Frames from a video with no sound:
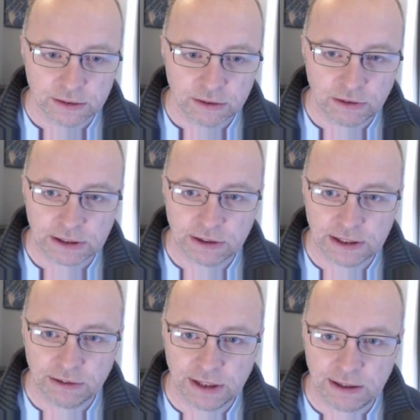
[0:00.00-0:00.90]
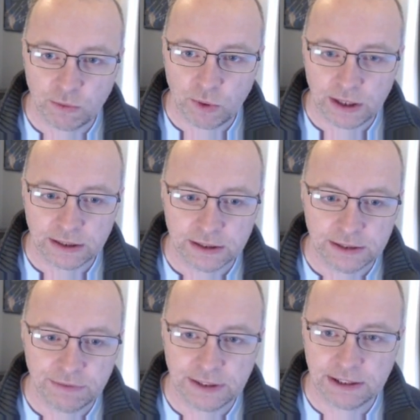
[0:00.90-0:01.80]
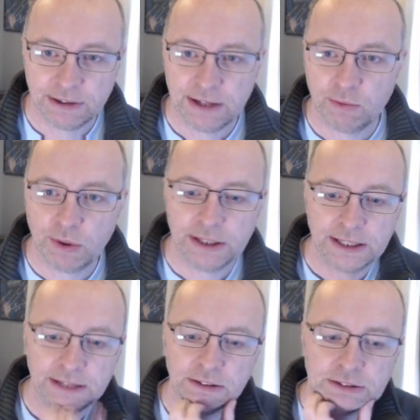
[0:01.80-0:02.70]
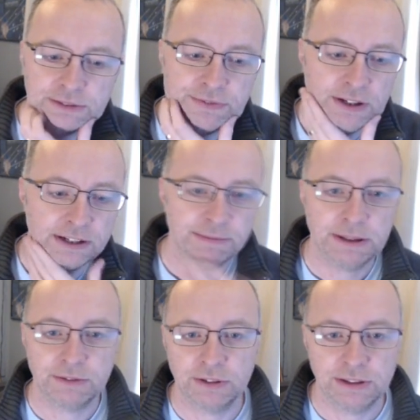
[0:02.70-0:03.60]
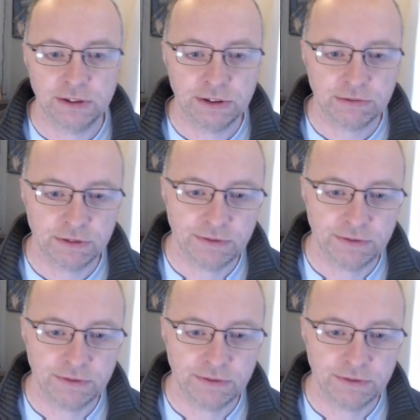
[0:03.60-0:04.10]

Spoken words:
Or I could go that 1. If I go that 1, it unlocks a 5, but I've got no use for a